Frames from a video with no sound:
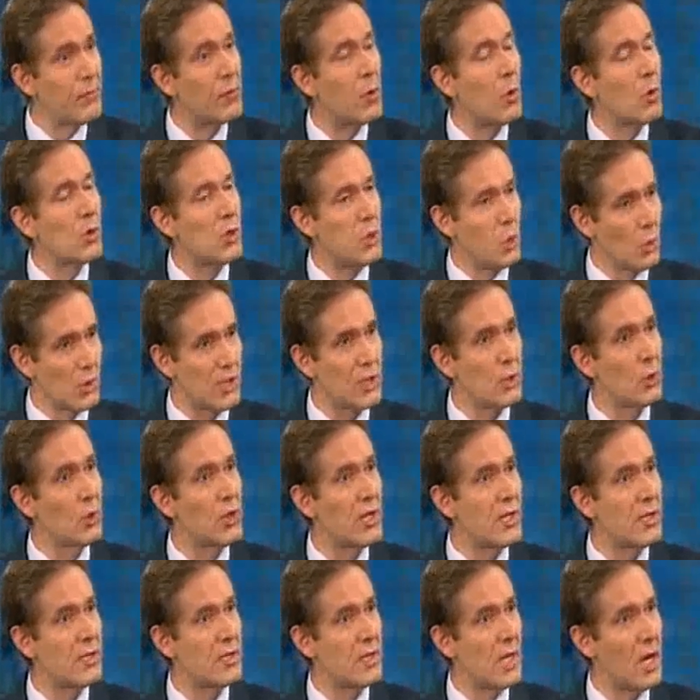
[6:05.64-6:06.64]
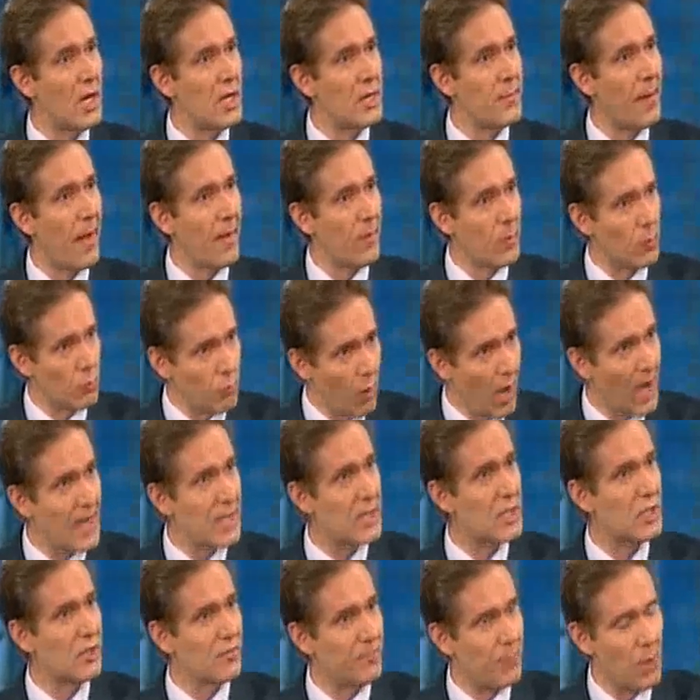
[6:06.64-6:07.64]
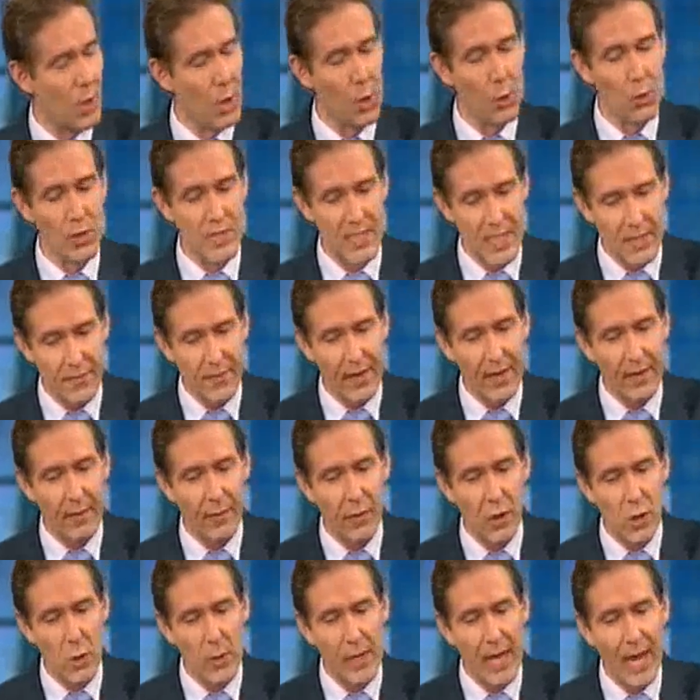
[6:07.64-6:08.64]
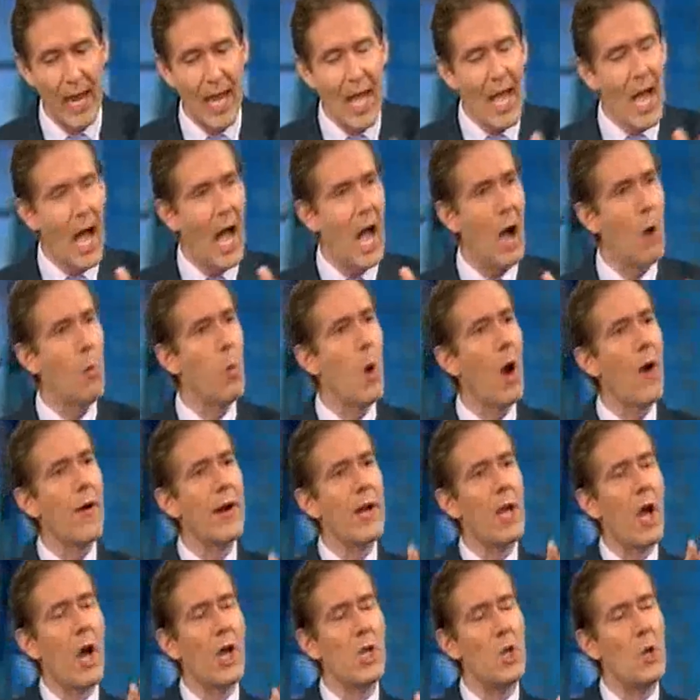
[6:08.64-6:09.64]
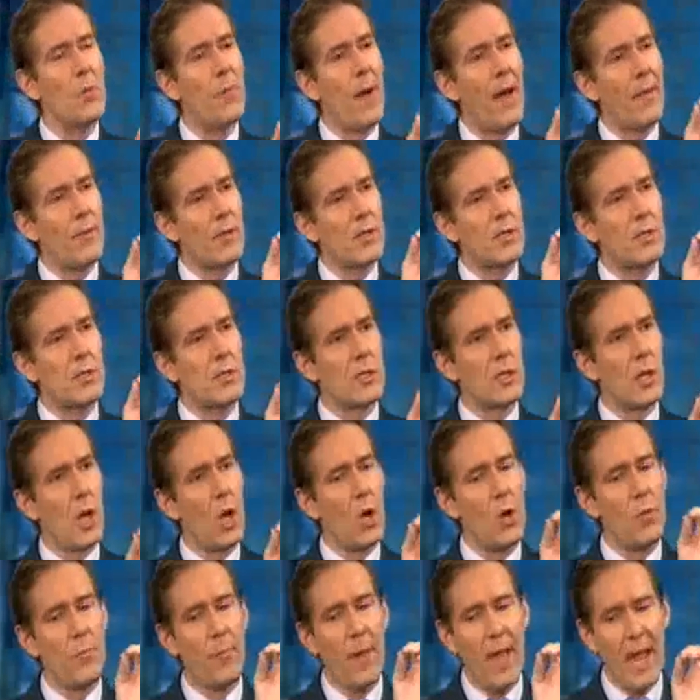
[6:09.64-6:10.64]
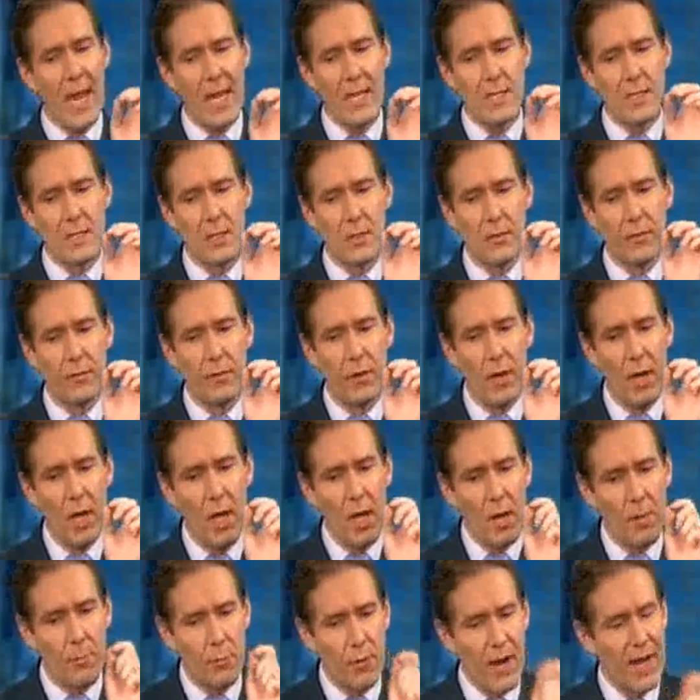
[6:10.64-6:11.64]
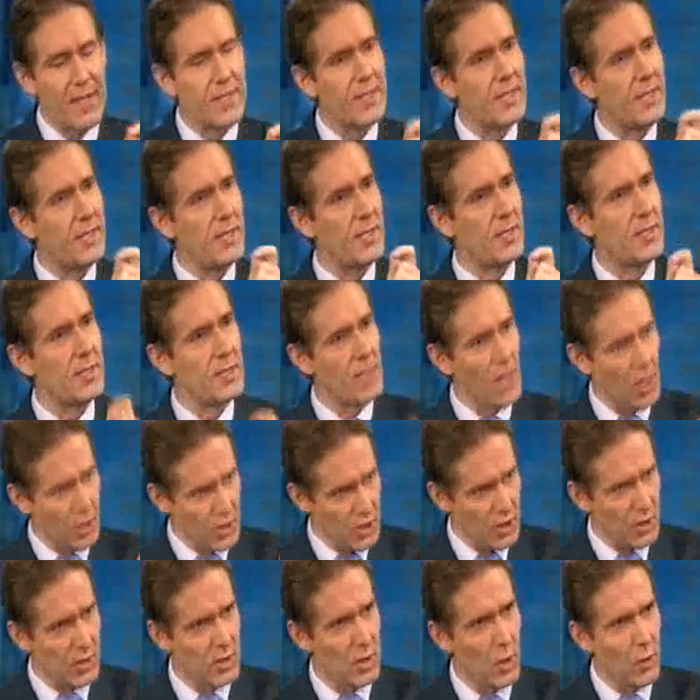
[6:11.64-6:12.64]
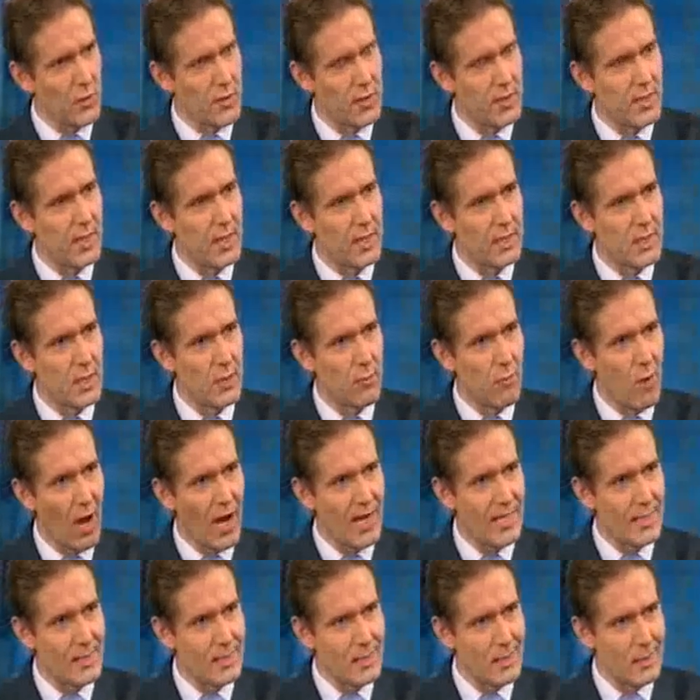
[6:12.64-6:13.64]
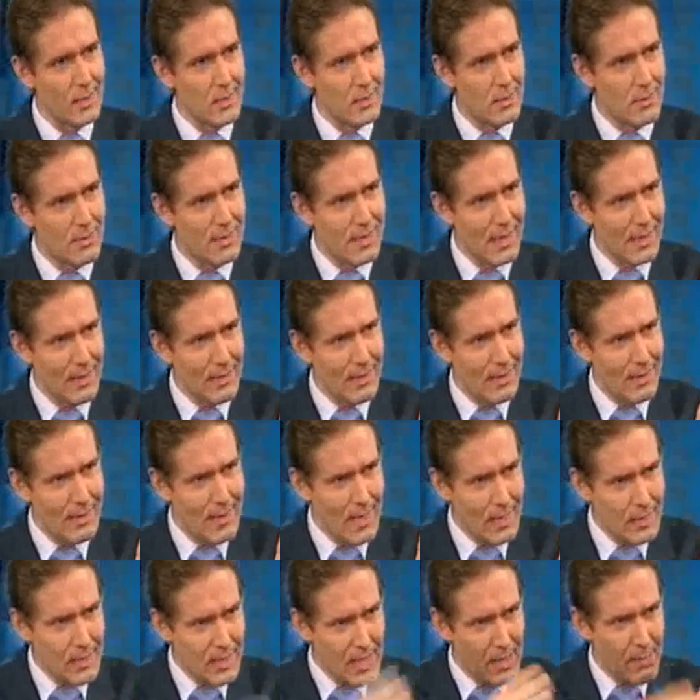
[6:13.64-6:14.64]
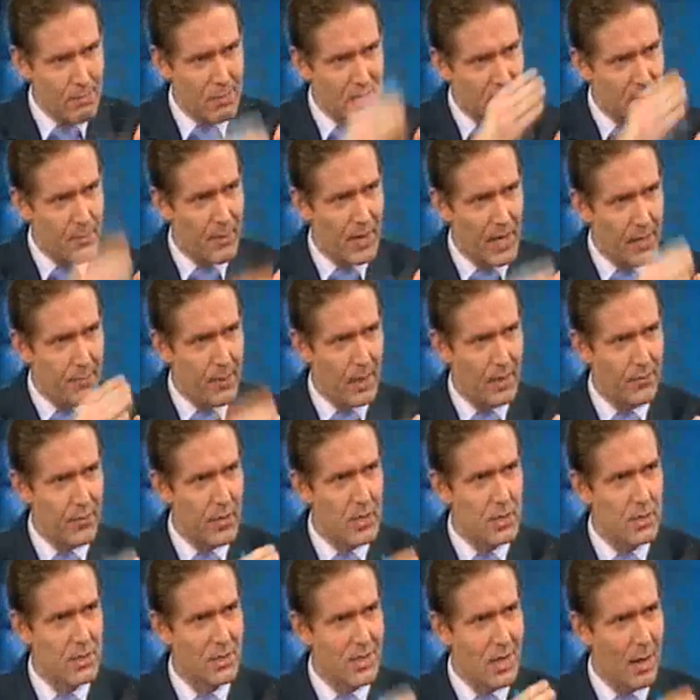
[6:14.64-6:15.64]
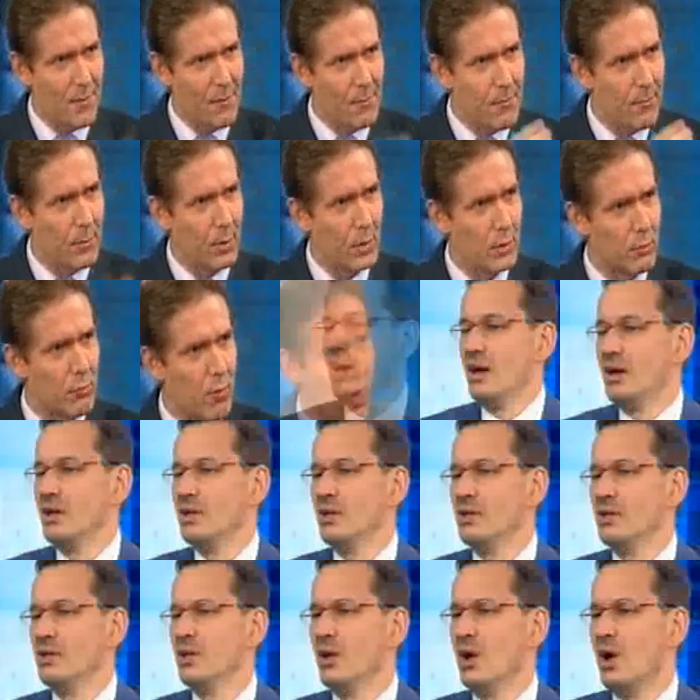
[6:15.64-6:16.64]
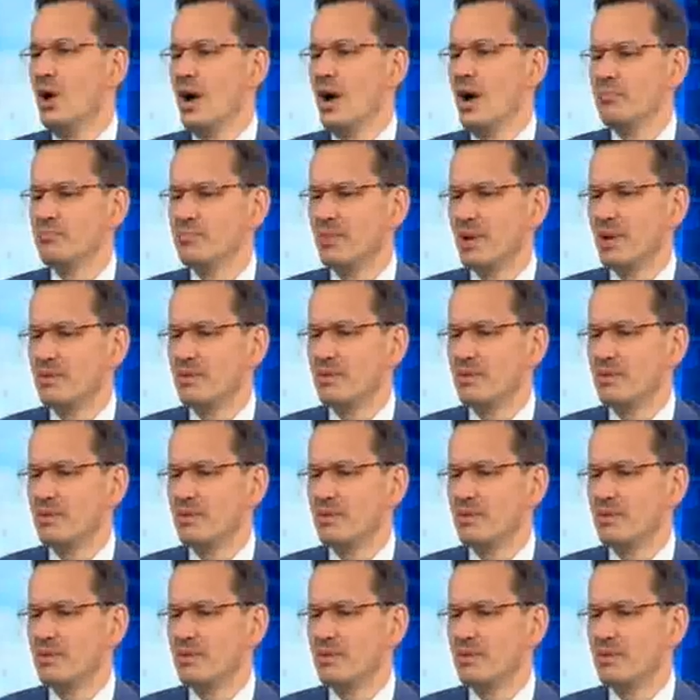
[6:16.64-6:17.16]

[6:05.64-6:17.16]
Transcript: But of course, you're still concerned about the rights of Poles living in the UK. How worried are you about the slow pace of Brexit discussions on citizen rights? Because there seems to be a bit of a stumble right now. No,